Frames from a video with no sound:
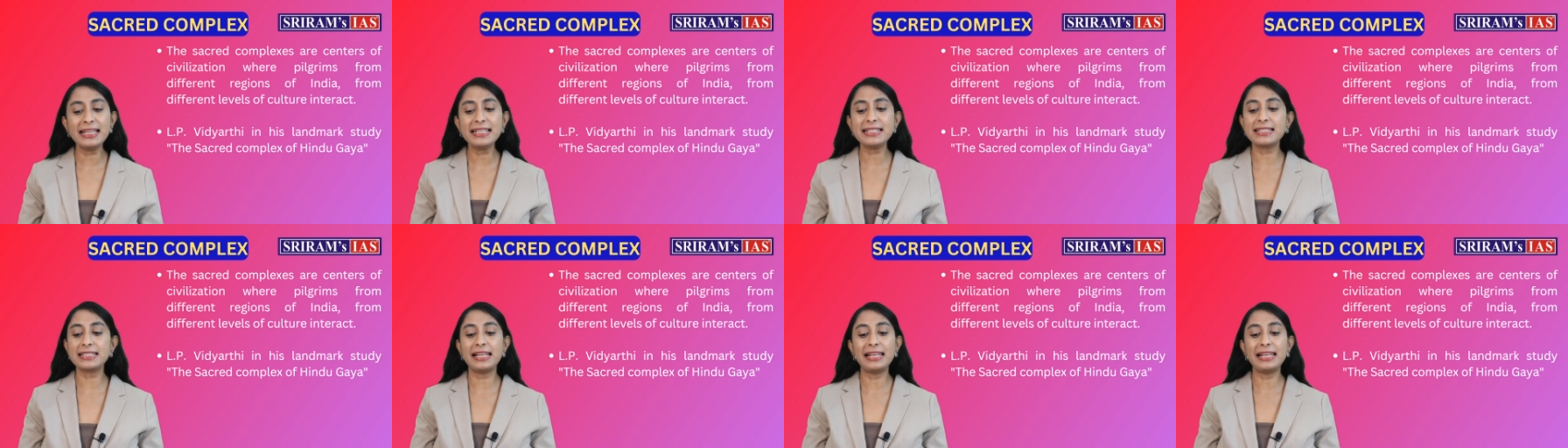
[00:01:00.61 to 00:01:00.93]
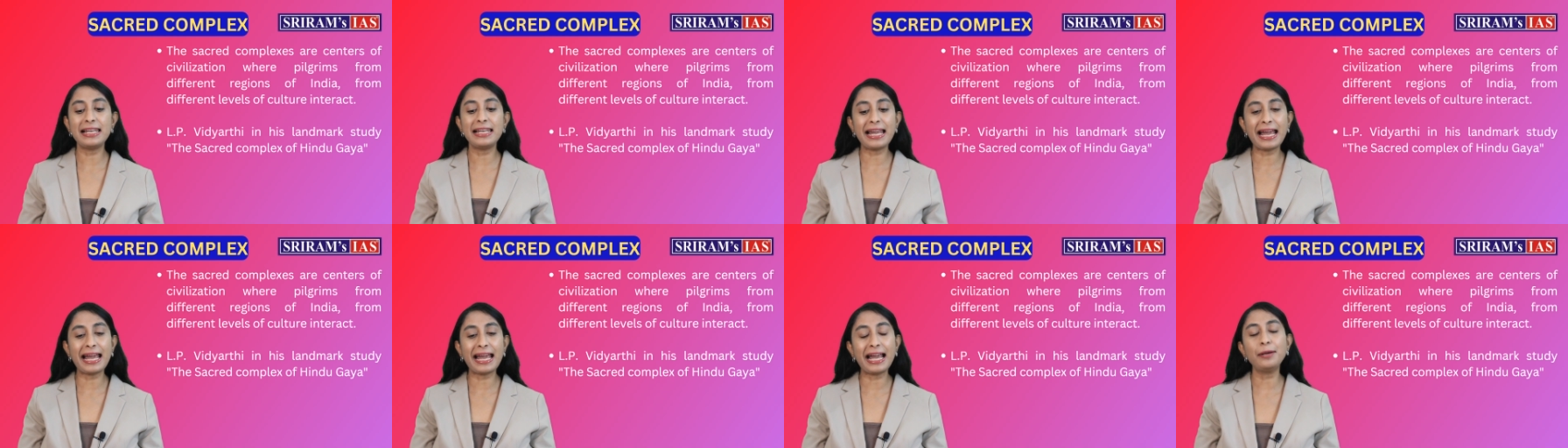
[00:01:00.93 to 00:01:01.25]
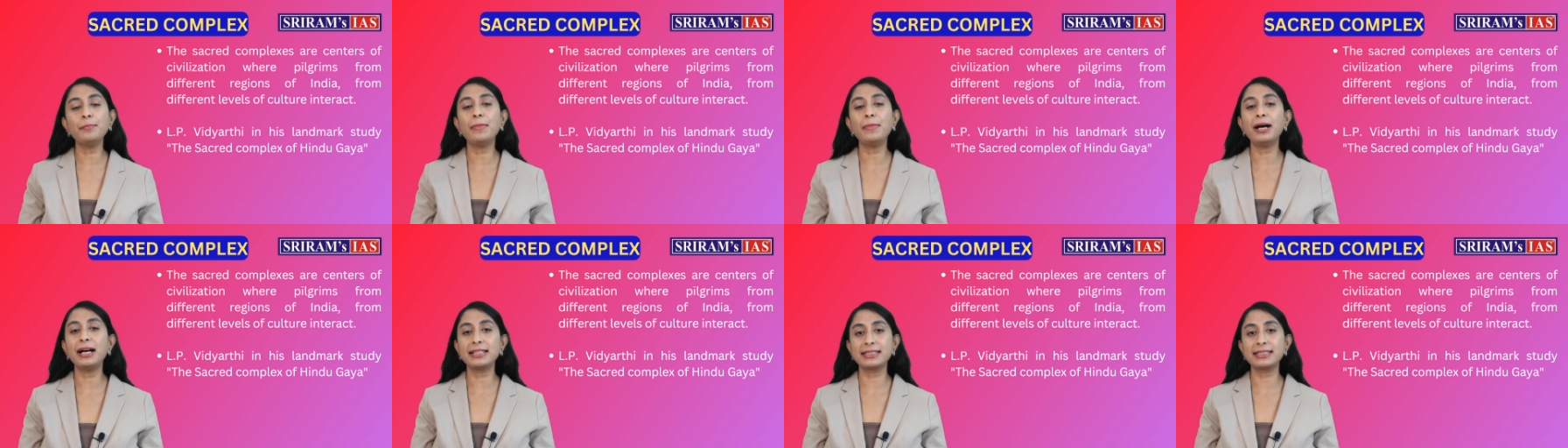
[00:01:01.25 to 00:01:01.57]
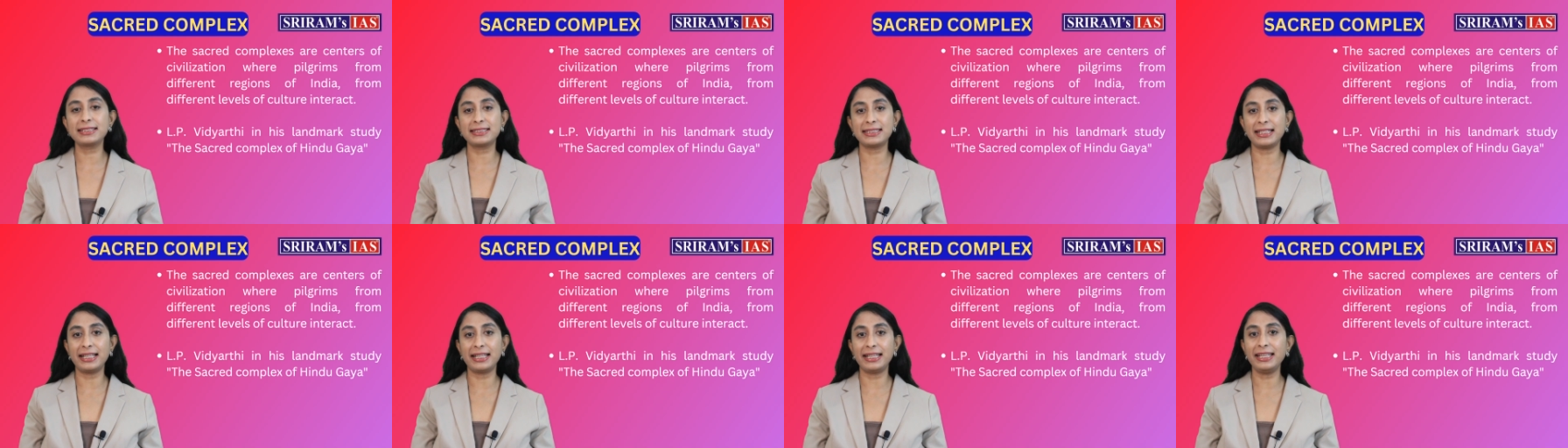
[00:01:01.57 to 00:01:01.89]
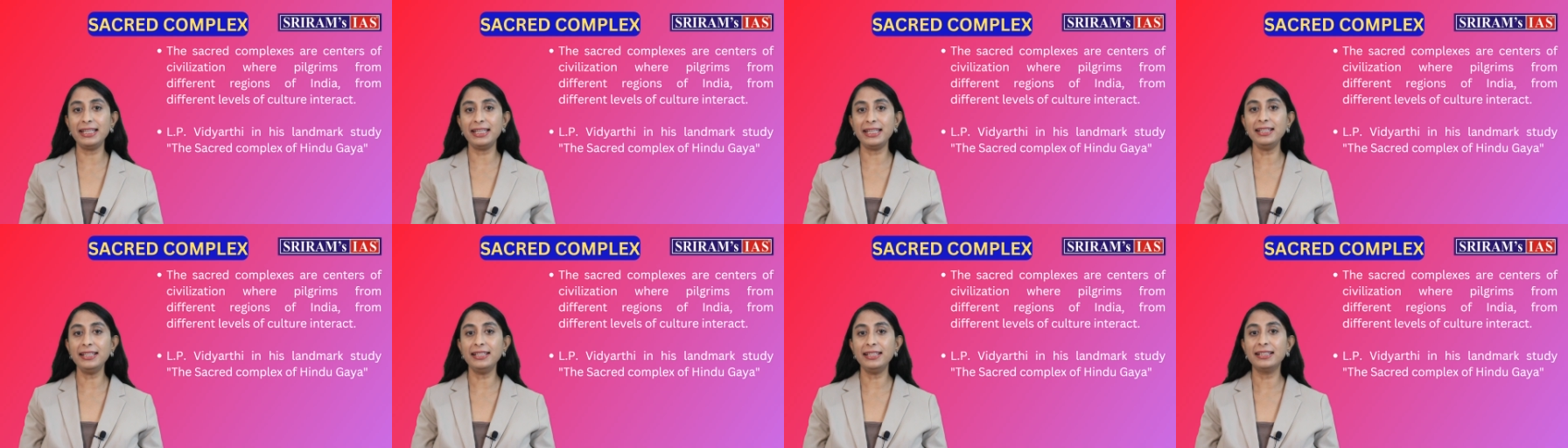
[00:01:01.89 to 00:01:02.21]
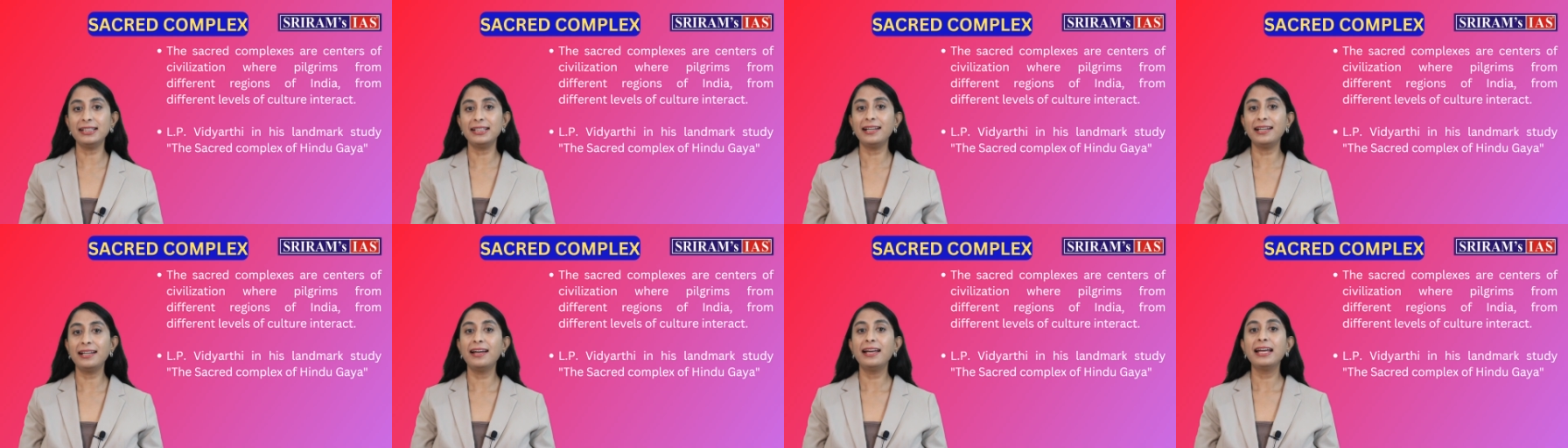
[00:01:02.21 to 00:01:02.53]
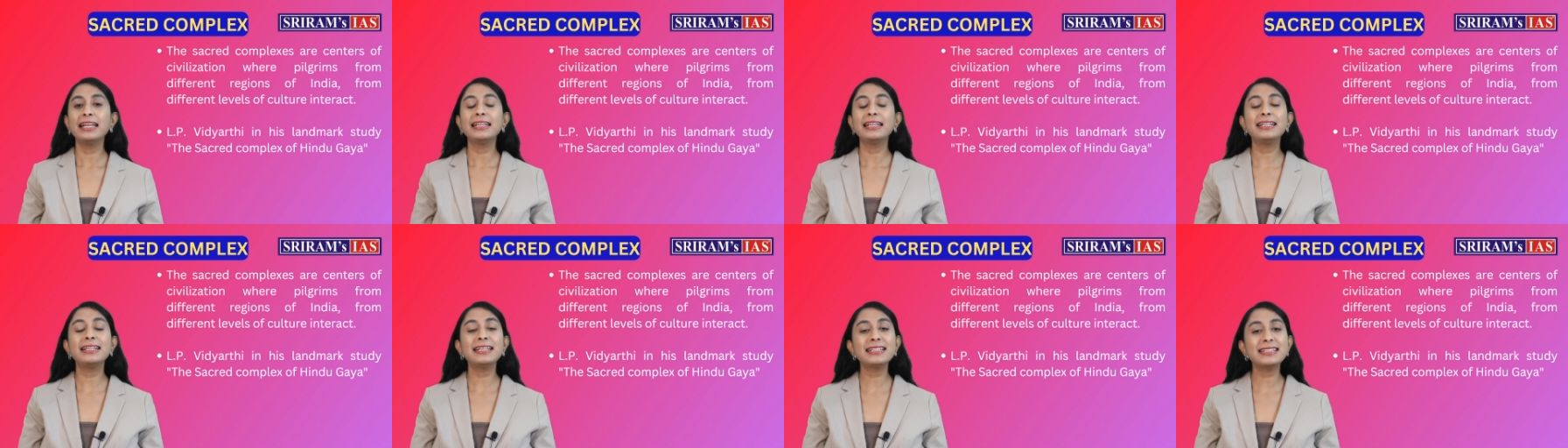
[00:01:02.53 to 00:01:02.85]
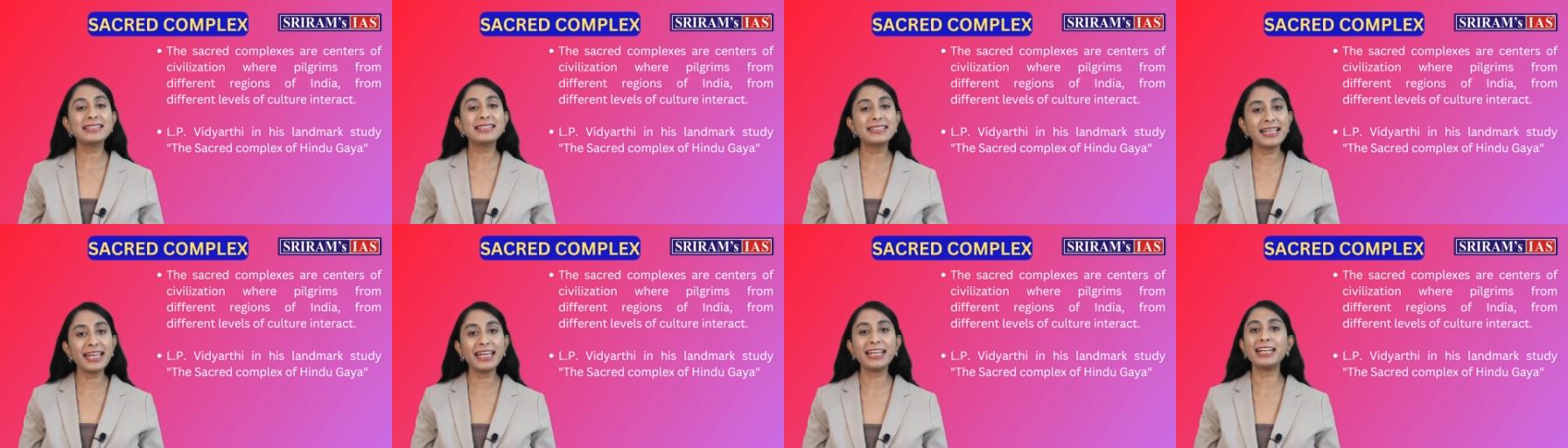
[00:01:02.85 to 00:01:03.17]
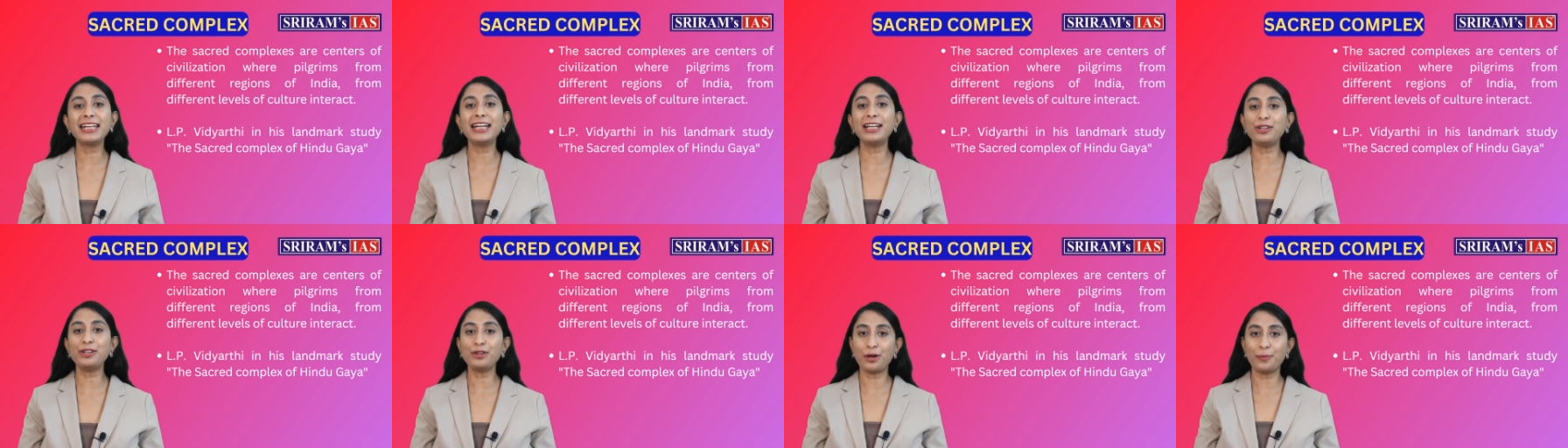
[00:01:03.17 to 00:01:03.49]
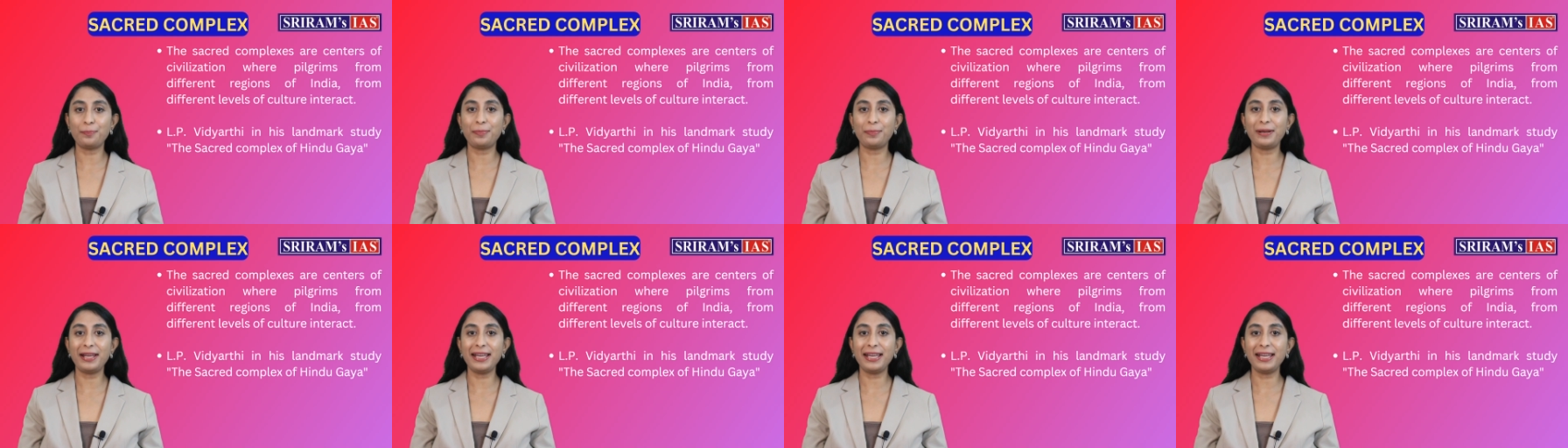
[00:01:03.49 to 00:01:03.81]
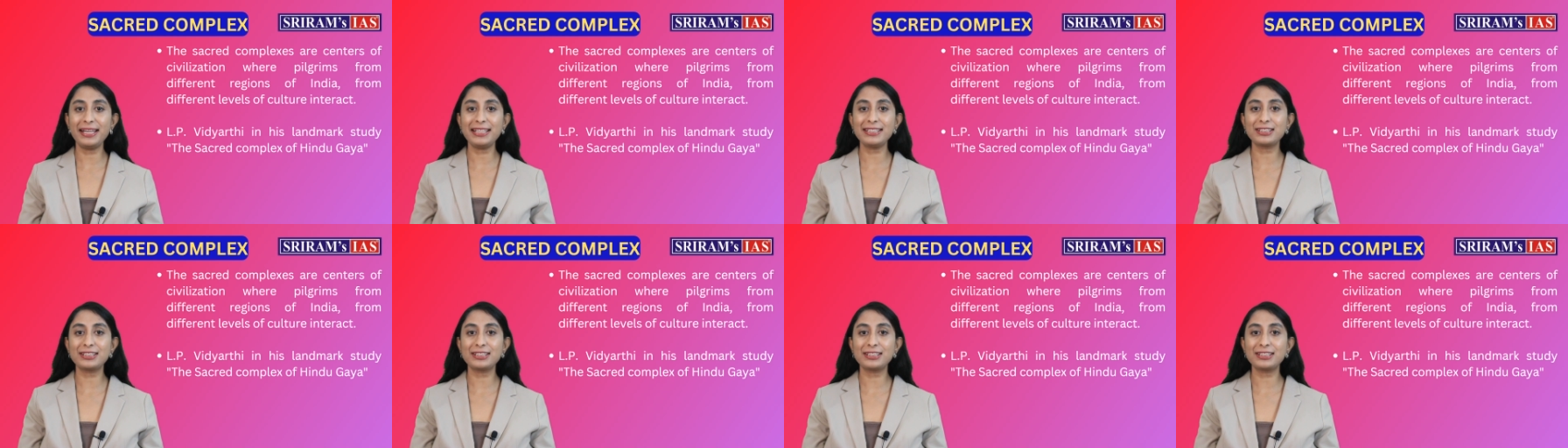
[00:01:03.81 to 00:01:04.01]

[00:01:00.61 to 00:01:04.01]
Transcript: landmark study, The Sacred Complex